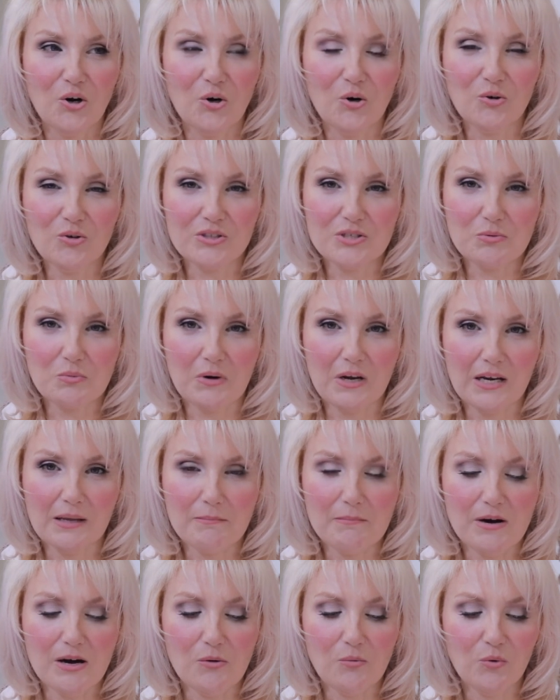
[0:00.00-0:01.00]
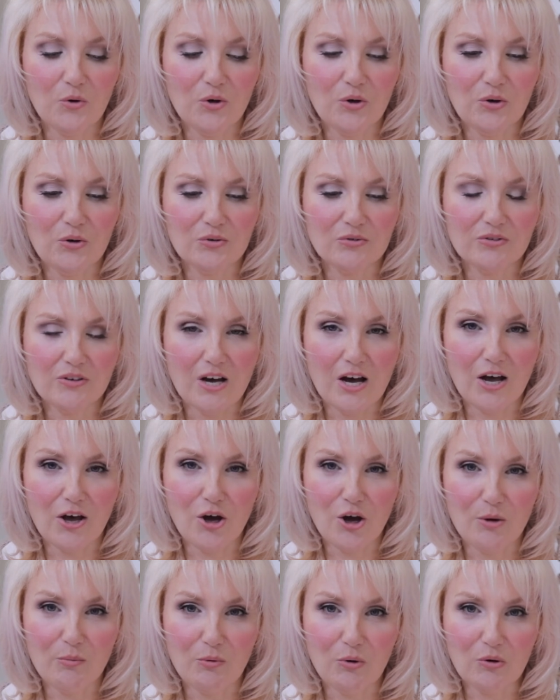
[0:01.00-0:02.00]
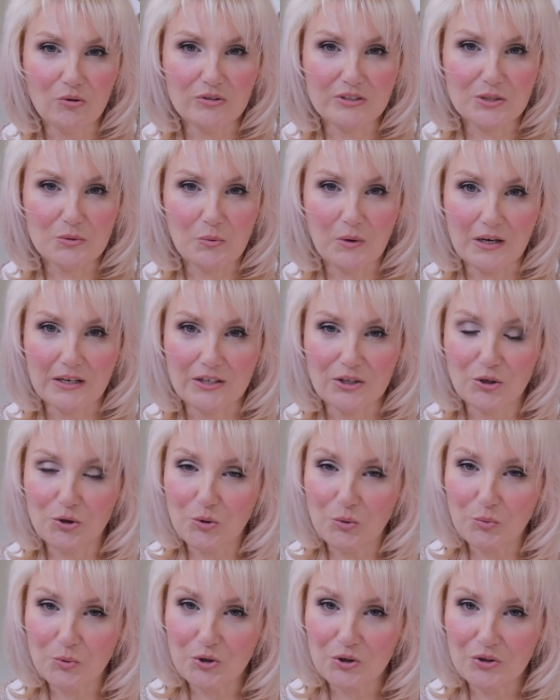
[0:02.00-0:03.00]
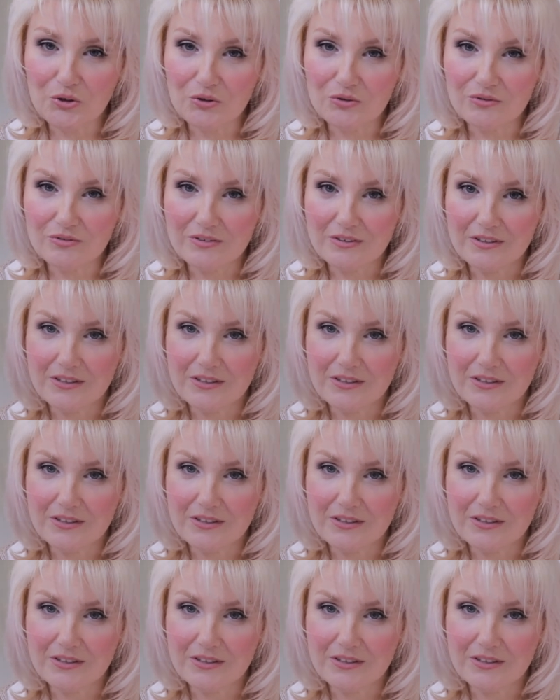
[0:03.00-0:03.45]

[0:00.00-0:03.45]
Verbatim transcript: all is well in my world. I hope all is well in your world.